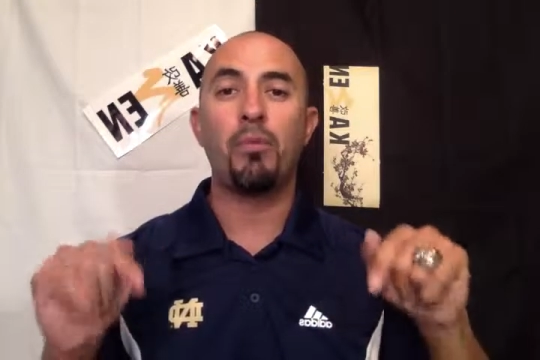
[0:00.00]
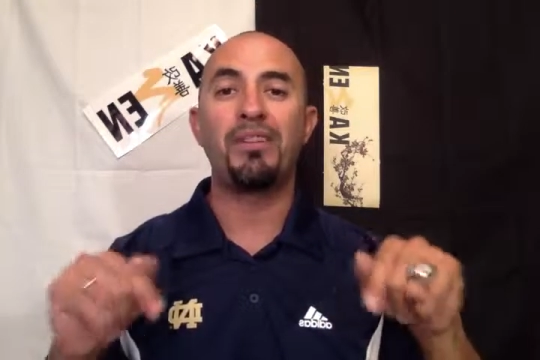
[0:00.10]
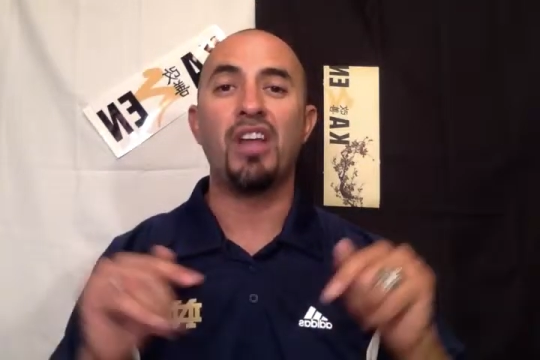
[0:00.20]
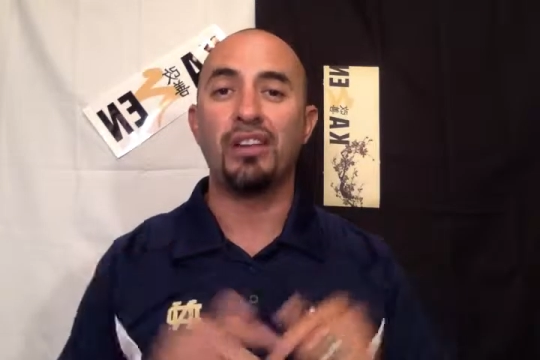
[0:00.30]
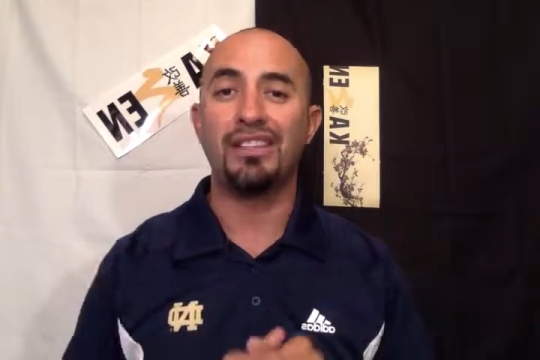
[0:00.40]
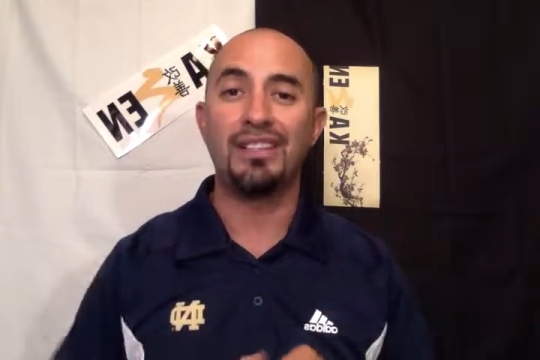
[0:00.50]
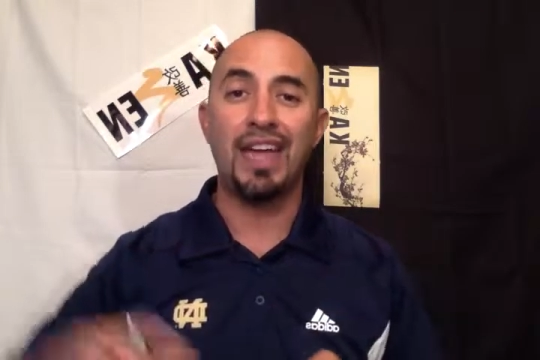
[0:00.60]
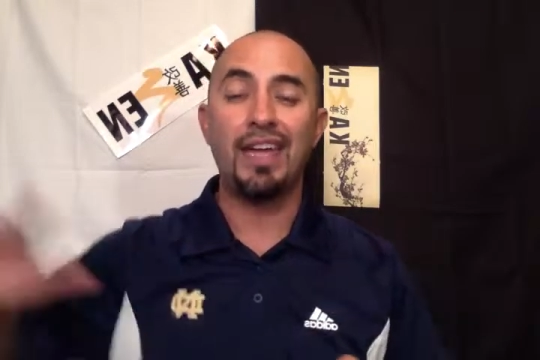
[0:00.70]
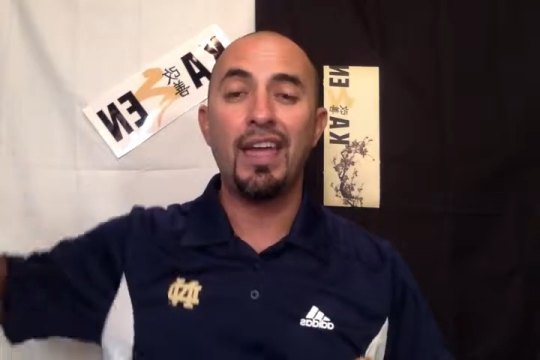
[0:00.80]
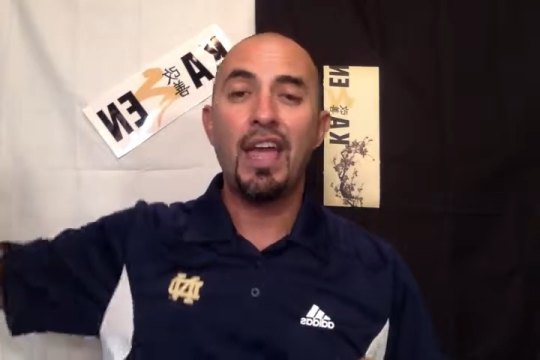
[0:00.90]
will be done
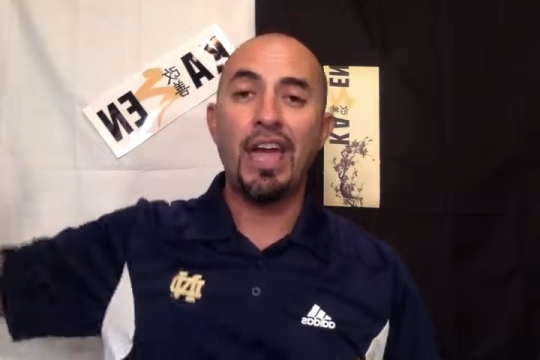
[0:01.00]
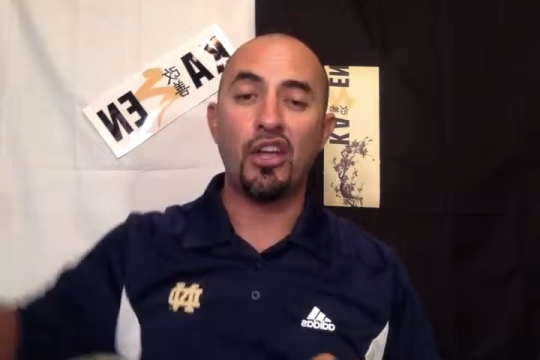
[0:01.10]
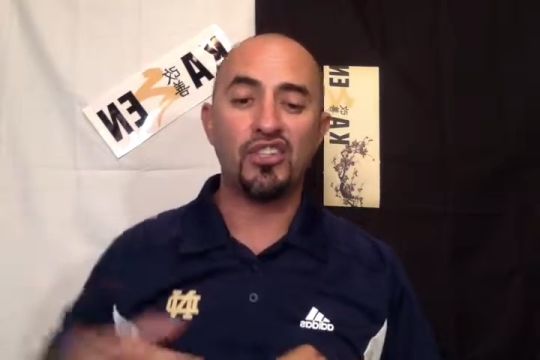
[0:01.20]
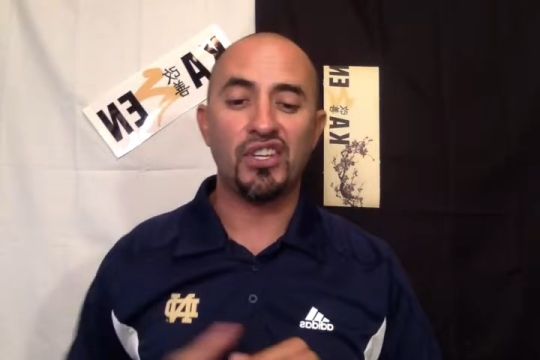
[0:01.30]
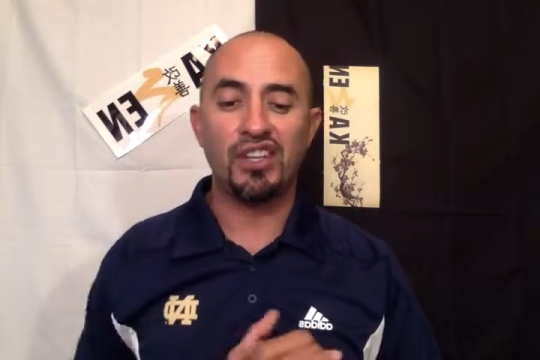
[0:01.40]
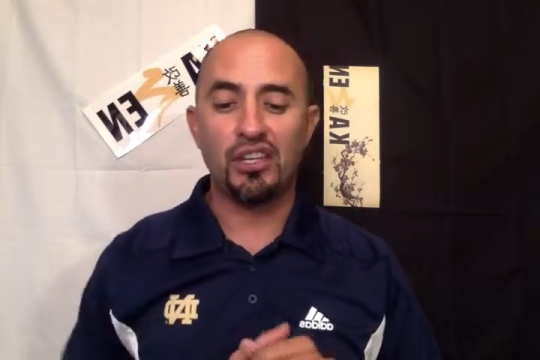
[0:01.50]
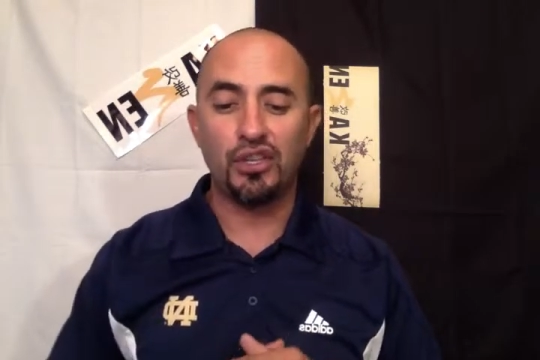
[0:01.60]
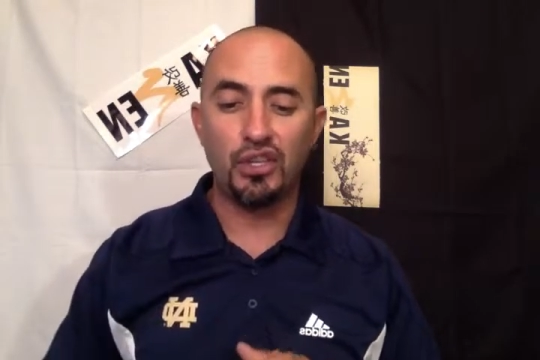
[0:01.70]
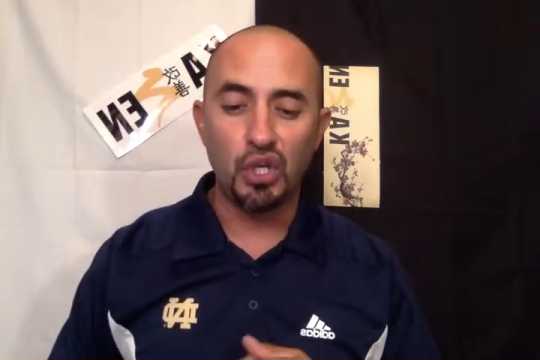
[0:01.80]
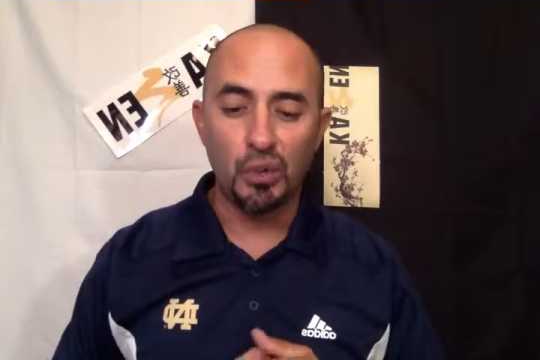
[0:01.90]
today, and I'll send that to
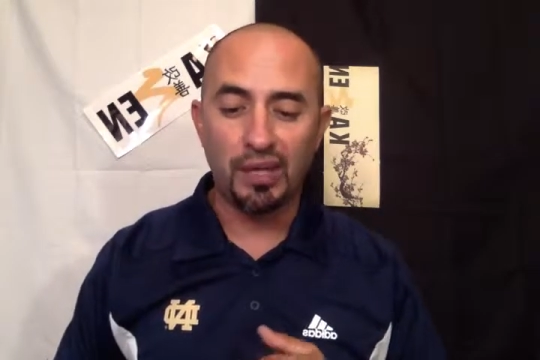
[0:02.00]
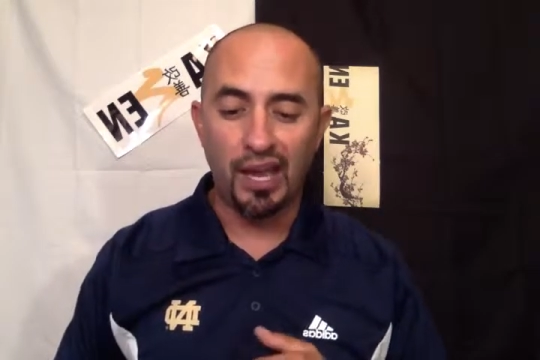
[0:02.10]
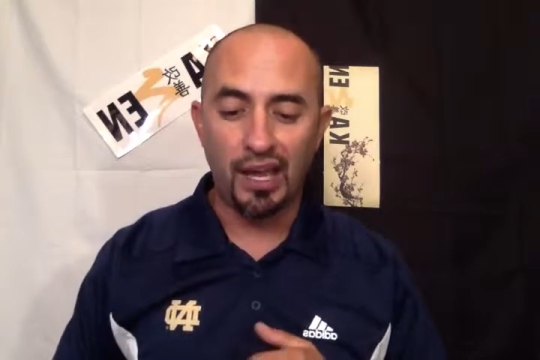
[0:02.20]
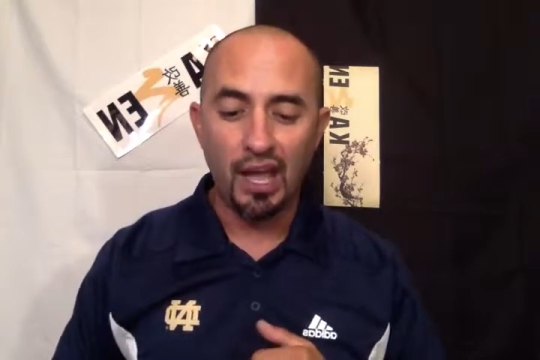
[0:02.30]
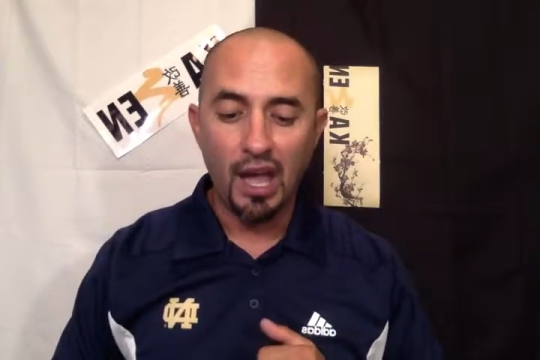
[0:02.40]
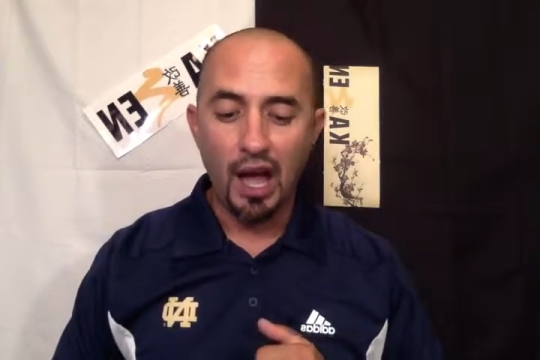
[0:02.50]
the UK.